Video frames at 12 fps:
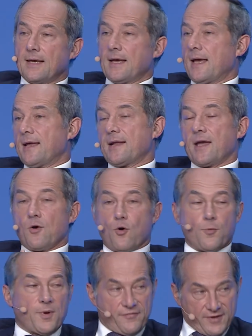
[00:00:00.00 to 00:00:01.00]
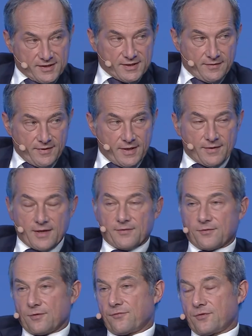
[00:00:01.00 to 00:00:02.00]
And I hope effectively that
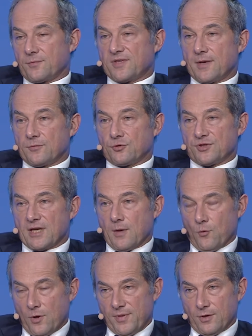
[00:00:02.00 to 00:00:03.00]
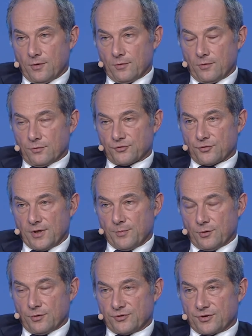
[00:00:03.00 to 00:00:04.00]
from time to time we'll be also
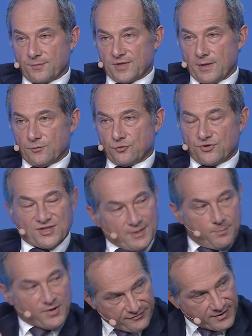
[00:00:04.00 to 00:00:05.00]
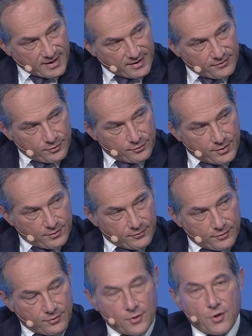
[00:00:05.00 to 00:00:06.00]
able sometimes to simplify
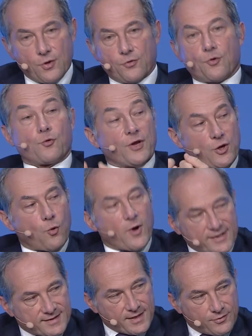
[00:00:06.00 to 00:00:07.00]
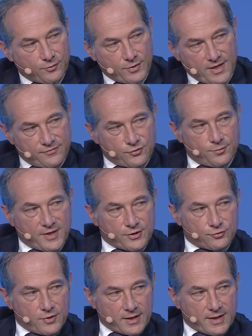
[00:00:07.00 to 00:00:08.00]
the request that we have to make
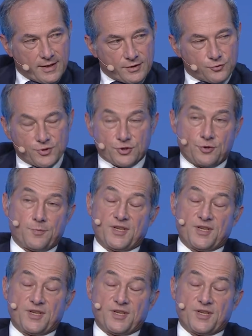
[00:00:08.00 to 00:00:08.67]
to our clients, which can be